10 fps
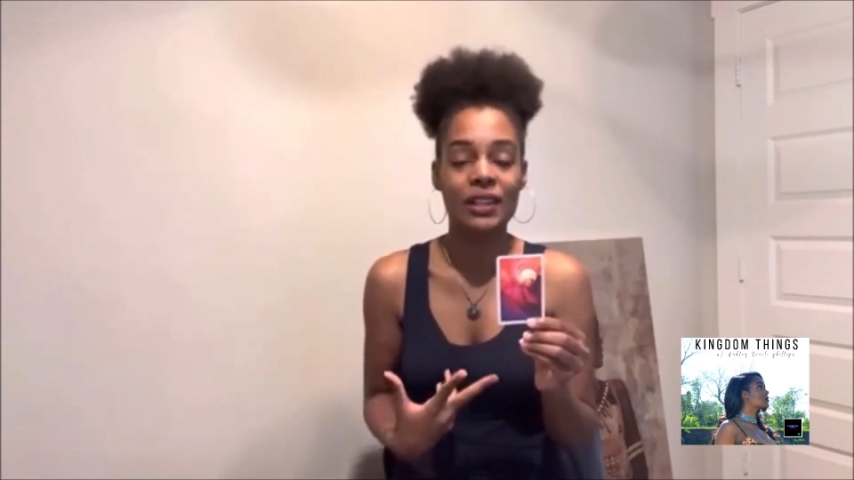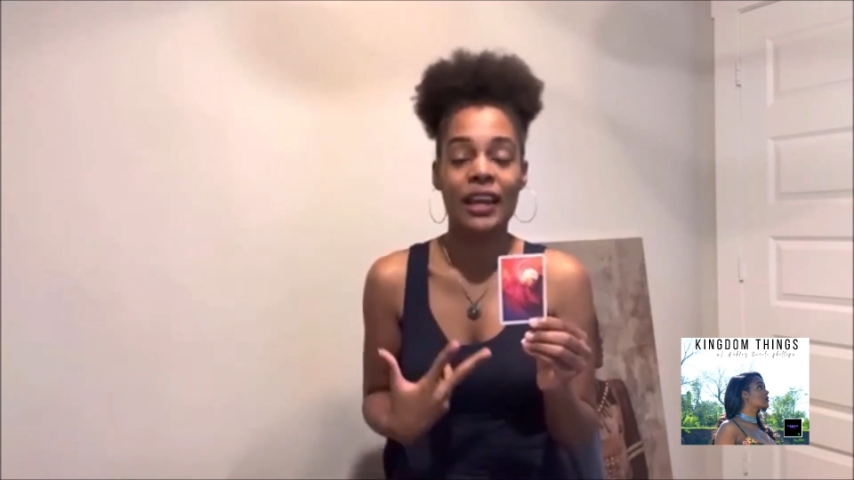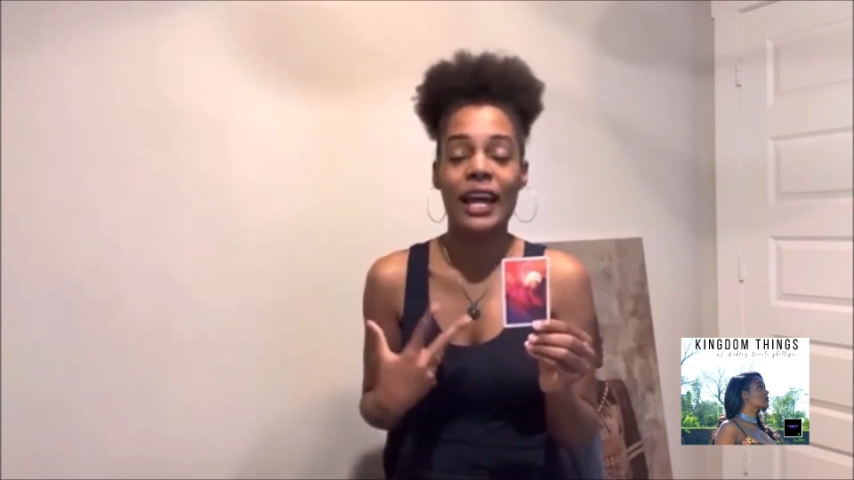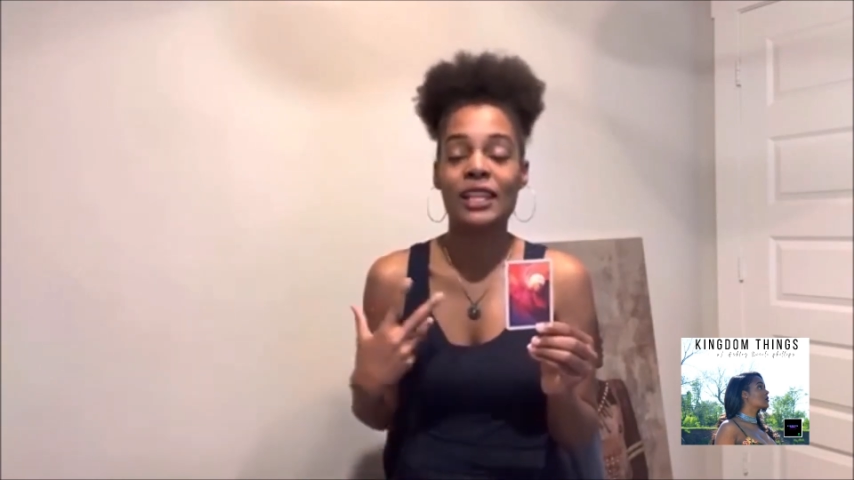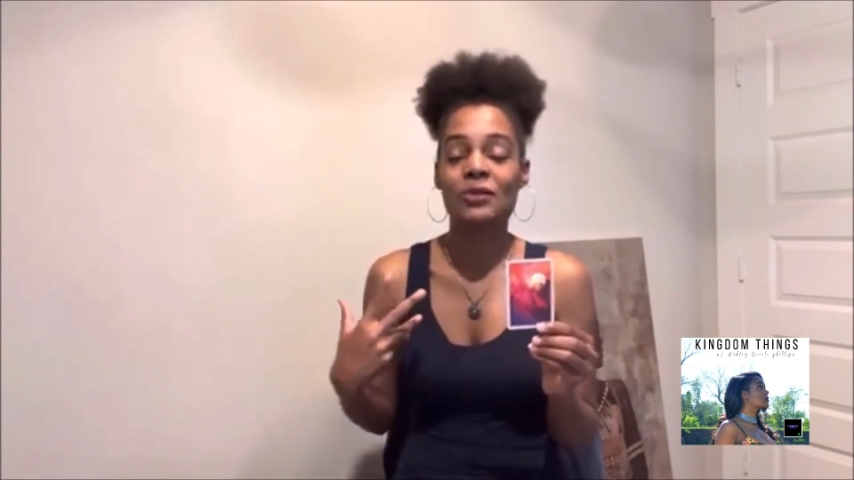
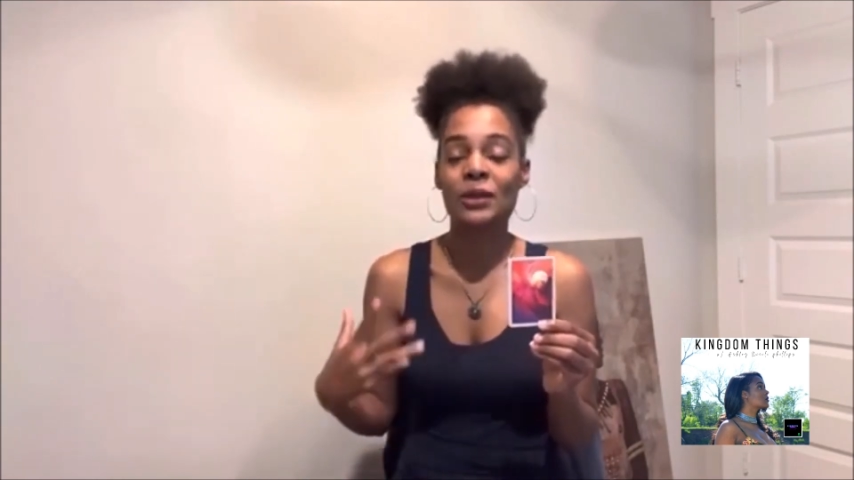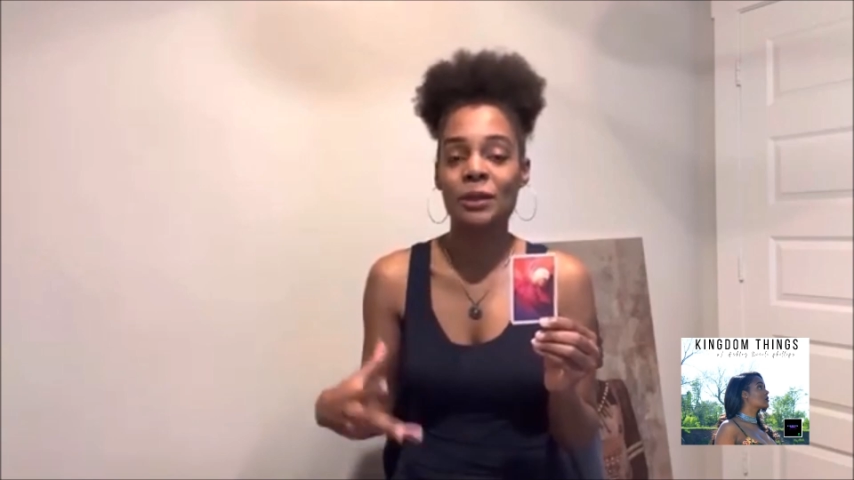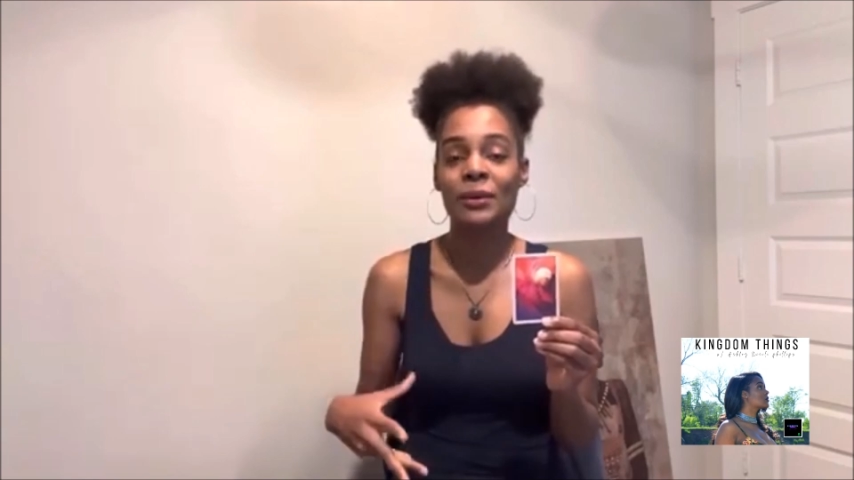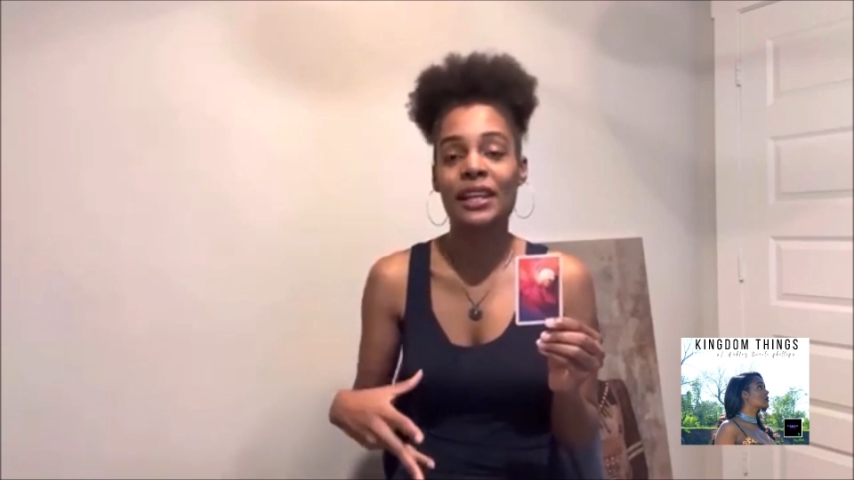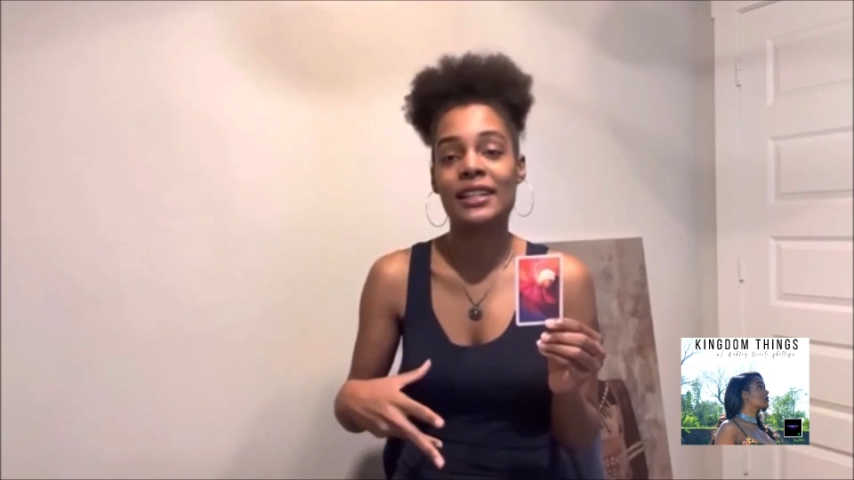As we
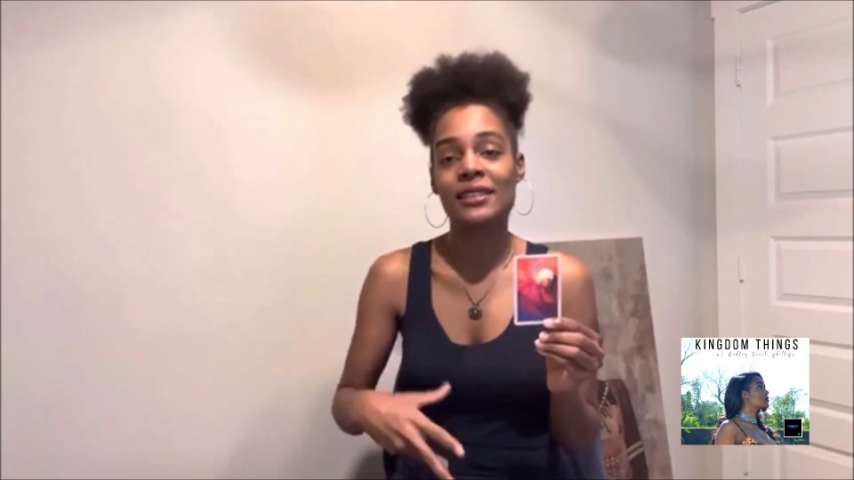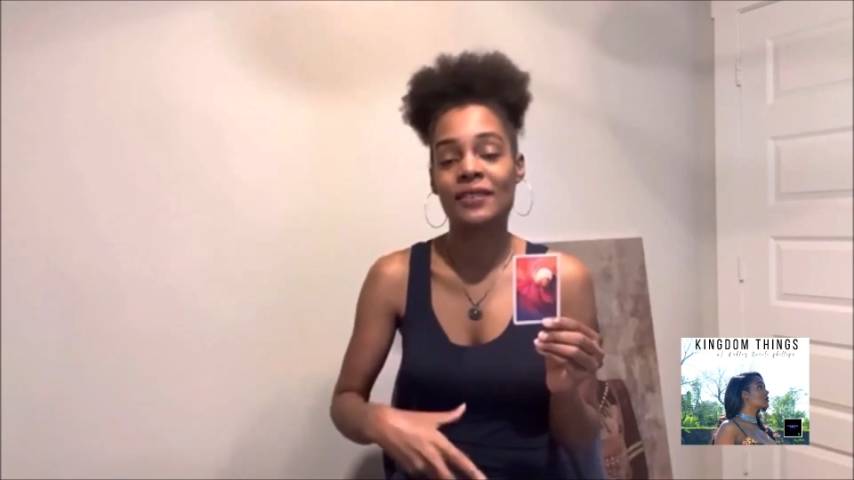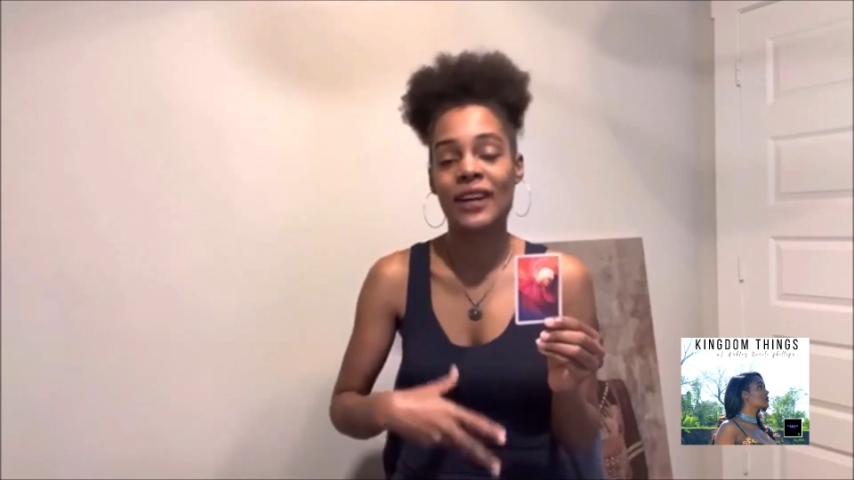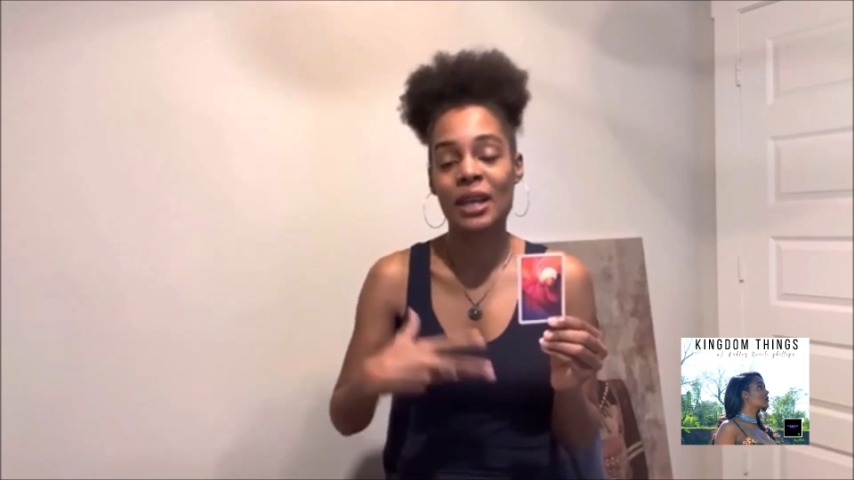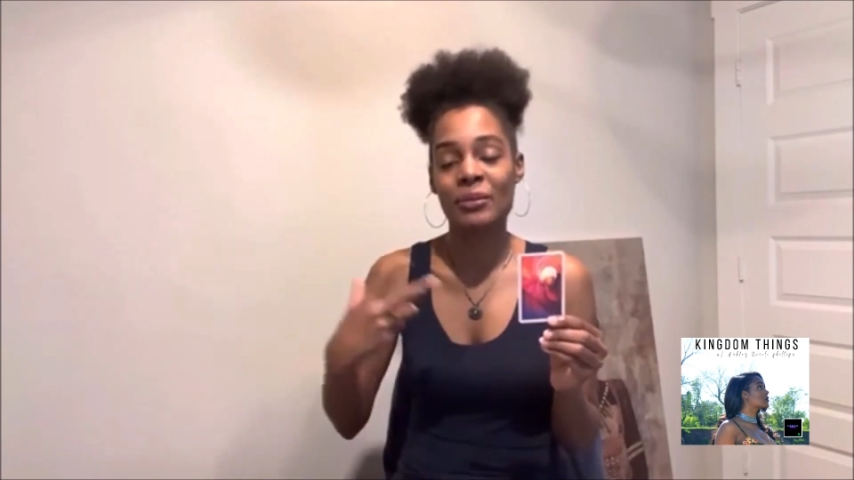begin to
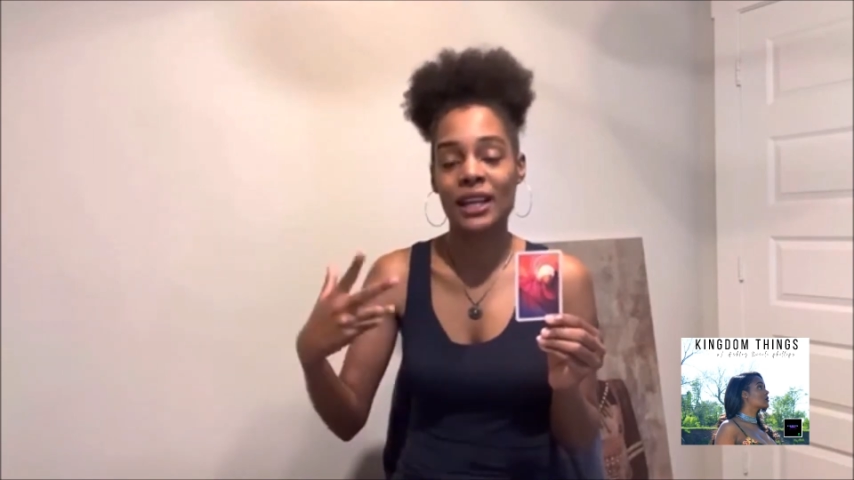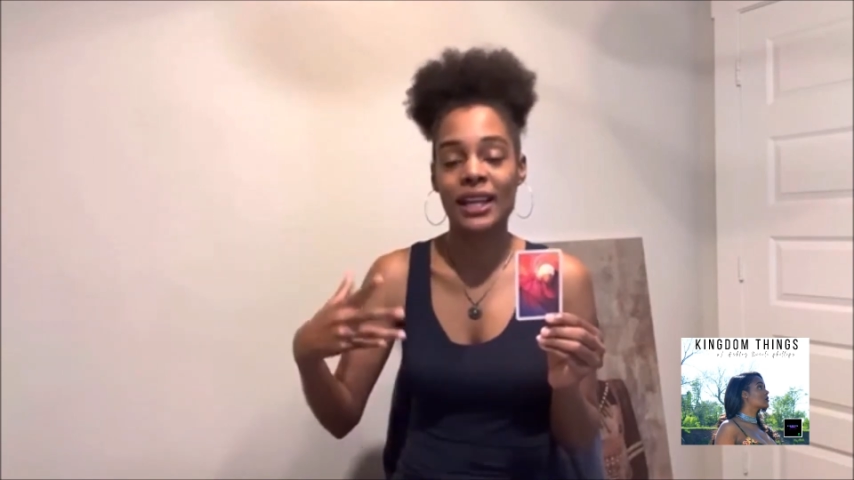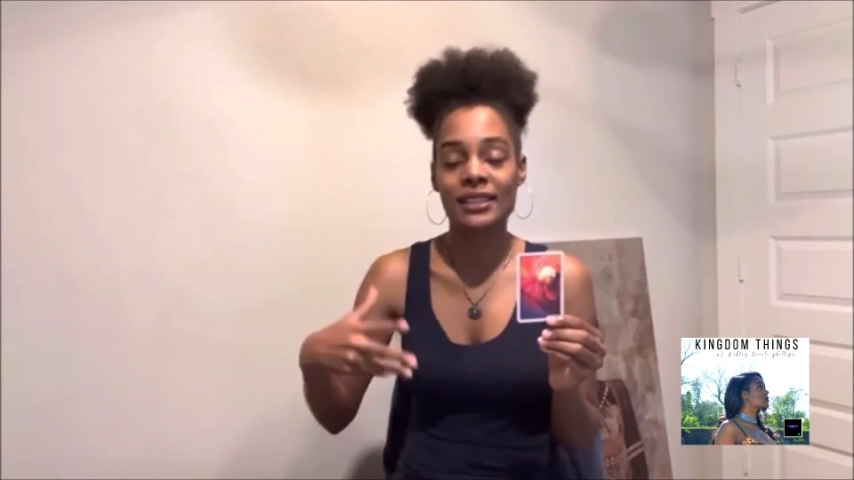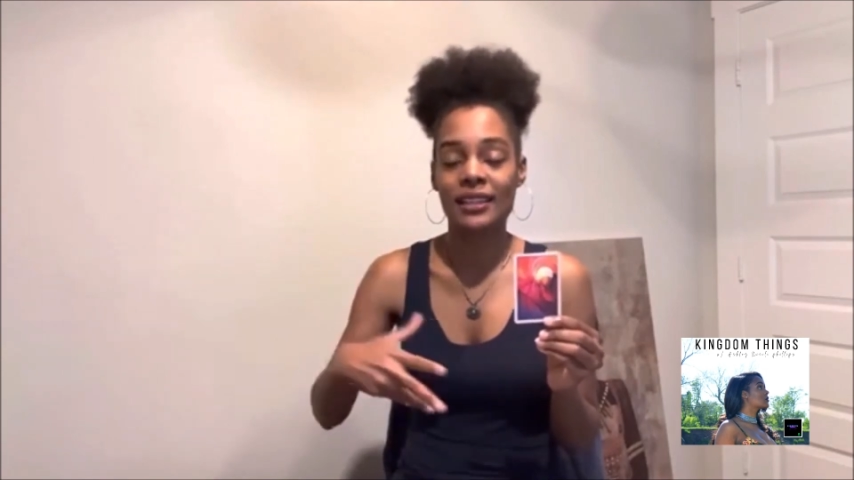vibrate into